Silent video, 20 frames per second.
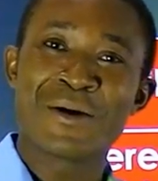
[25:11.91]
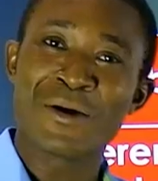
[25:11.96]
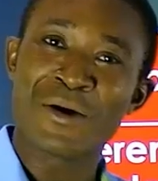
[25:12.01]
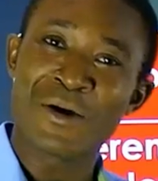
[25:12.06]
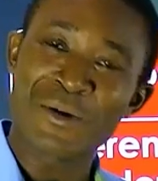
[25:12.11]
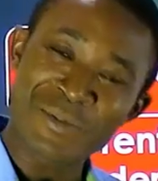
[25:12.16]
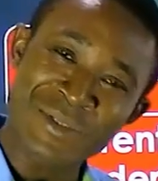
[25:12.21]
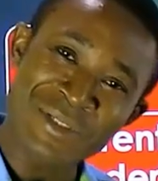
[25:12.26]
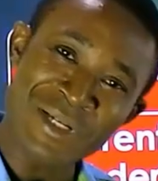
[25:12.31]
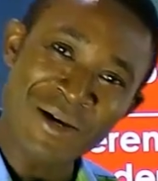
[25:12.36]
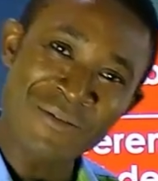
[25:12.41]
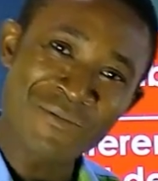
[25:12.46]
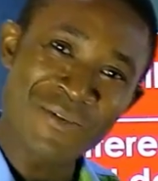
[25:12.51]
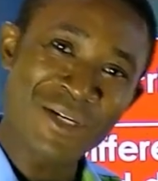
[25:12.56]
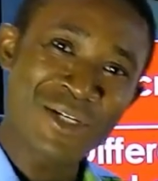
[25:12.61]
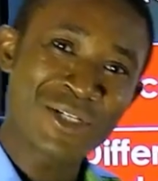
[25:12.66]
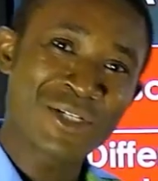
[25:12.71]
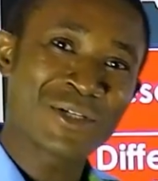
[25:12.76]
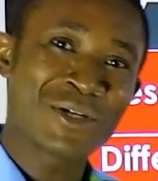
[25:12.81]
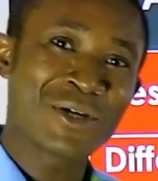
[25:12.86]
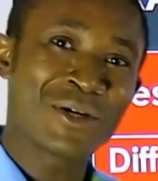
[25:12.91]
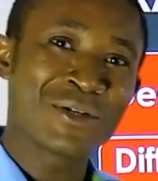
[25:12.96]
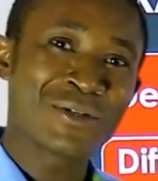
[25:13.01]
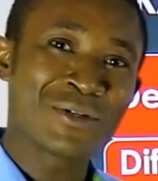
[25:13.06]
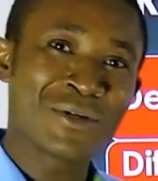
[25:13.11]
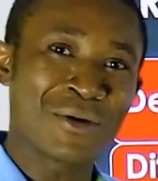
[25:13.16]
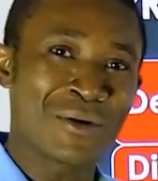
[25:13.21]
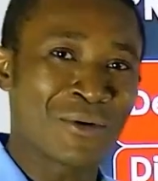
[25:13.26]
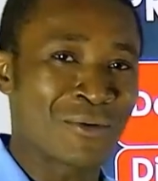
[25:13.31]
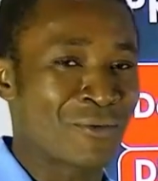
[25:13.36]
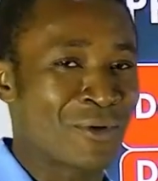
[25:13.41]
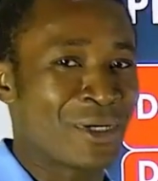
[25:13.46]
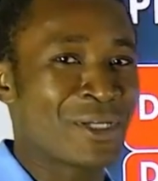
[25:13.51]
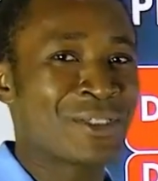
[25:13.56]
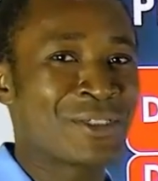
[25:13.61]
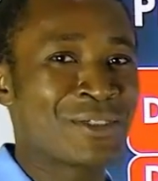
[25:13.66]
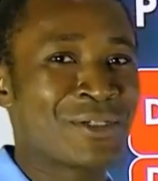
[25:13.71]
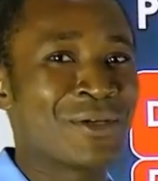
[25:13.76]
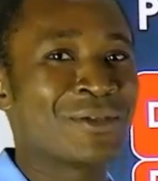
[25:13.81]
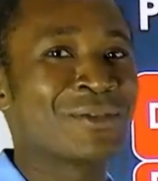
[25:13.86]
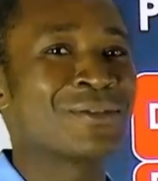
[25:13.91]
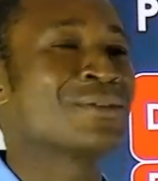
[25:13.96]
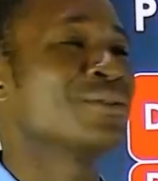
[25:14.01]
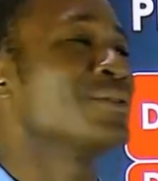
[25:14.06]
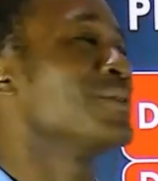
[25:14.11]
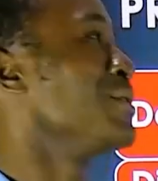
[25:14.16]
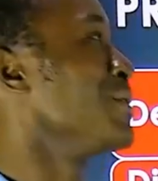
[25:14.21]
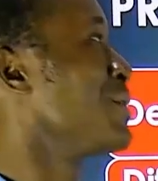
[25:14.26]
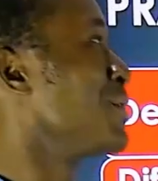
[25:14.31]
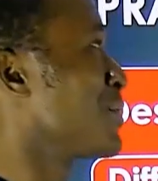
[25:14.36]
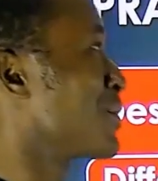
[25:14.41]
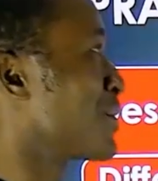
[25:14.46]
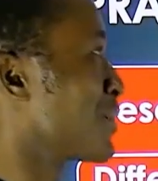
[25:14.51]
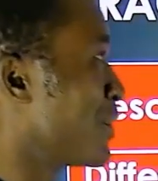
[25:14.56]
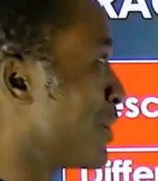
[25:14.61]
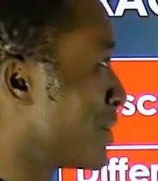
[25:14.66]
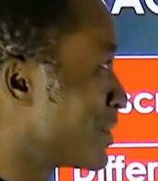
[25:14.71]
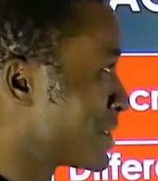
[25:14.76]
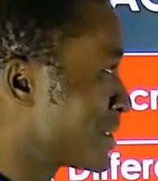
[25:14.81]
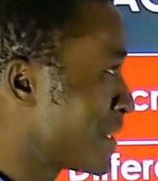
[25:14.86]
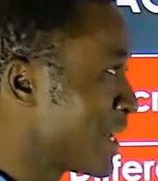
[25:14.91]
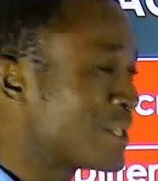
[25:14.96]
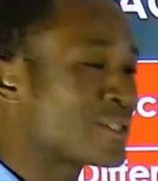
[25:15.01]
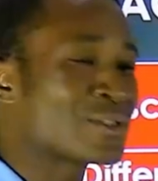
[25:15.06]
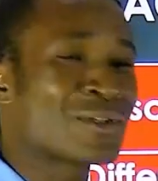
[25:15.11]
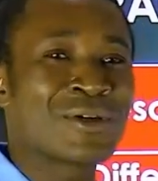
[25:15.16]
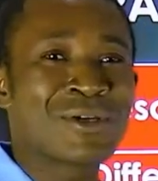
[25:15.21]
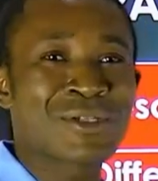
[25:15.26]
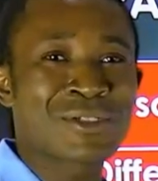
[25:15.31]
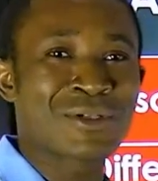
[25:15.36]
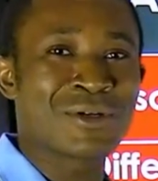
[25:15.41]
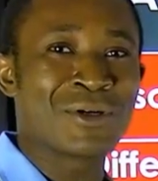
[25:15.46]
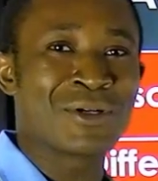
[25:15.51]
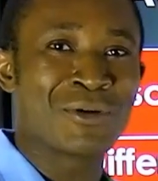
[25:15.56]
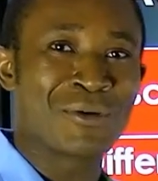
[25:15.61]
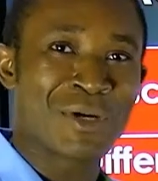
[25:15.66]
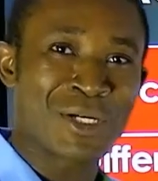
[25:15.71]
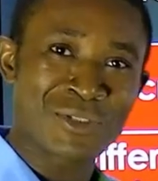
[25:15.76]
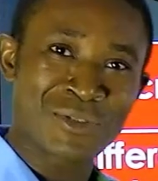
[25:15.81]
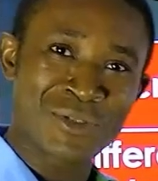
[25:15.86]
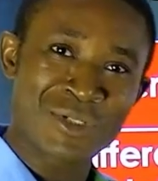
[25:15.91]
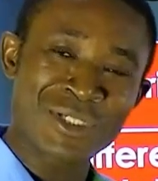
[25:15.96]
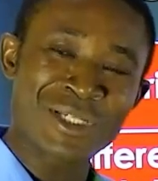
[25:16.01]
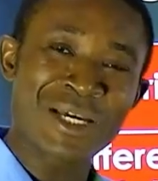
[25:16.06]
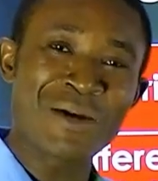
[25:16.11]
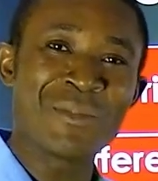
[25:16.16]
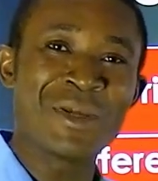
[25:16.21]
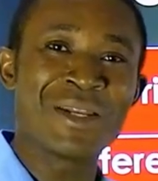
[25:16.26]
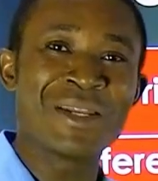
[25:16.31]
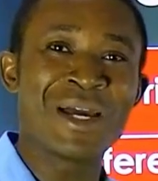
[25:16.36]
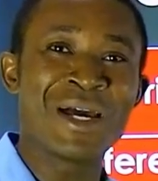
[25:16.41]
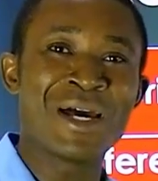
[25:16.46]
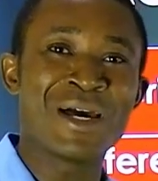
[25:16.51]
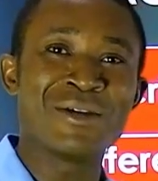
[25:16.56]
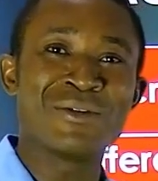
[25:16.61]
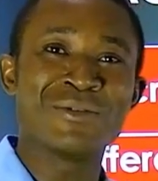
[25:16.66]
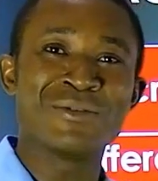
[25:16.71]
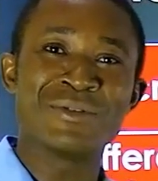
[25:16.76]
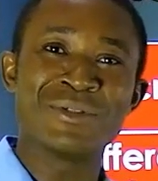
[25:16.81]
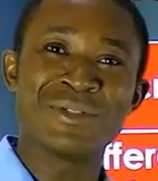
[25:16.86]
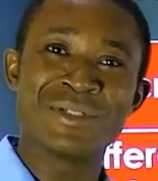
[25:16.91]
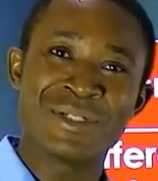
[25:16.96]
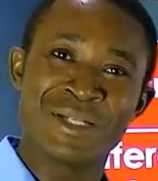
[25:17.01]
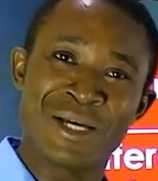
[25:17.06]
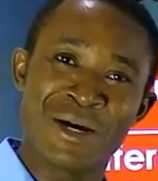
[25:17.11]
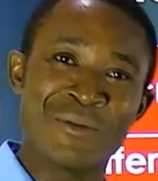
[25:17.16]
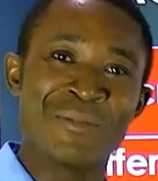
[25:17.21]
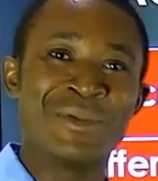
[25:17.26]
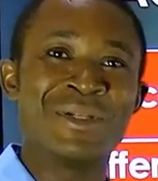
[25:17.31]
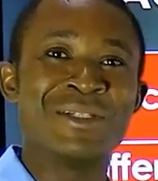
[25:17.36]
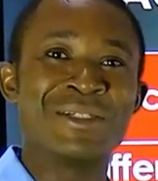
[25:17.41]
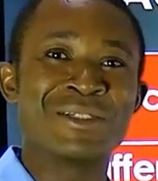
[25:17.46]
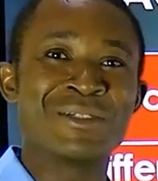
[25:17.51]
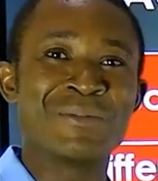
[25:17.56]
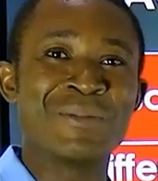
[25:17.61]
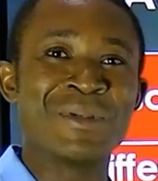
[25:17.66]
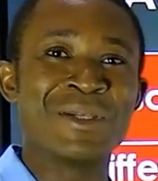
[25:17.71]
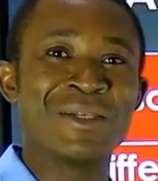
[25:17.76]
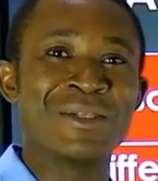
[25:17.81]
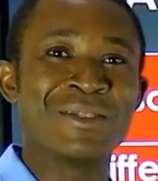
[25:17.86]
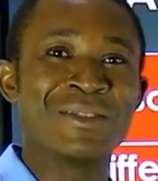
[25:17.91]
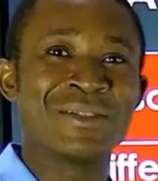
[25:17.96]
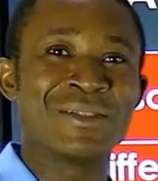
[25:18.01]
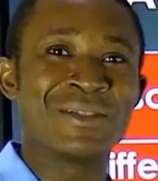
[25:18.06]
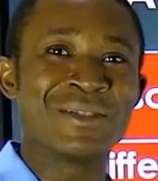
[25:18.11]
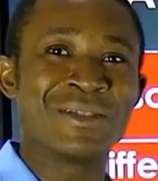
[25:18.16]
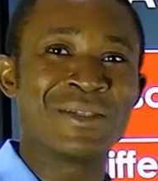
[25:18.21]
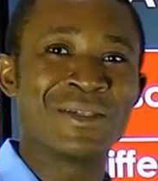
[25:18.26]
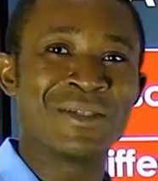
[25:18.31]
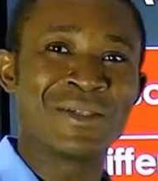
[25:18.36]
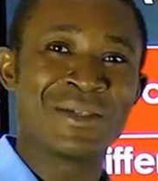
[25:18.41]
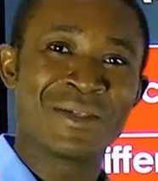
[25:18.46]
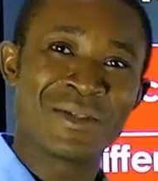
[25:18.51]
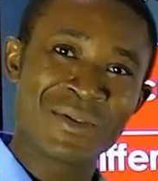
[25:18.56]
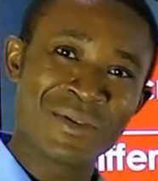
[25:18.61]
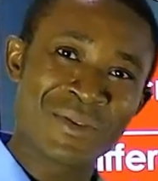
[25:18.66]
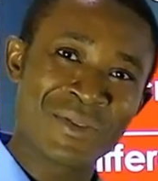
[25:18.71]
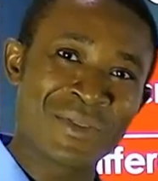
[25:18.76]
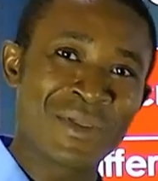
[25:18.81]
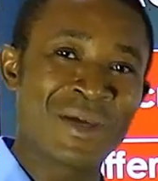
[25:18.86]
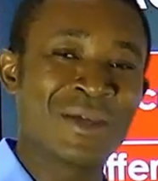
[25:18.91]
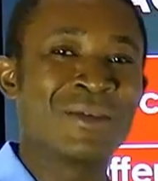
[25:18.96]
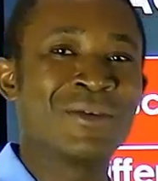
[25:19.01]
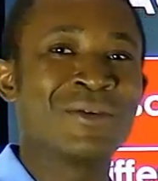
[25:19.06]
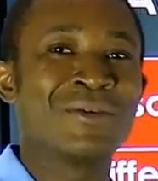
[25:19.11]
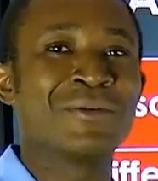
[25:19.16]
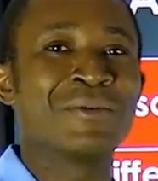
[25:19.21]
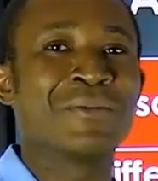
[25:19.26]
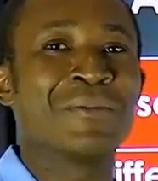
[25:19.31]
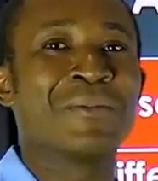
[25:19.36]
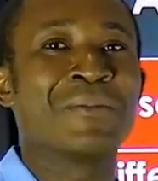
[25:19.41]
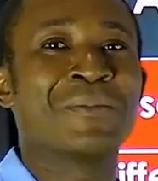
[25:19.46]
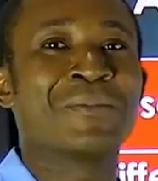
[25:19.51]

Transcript: observation, or question, contact us on our social media handle that will be displayed. Thank you.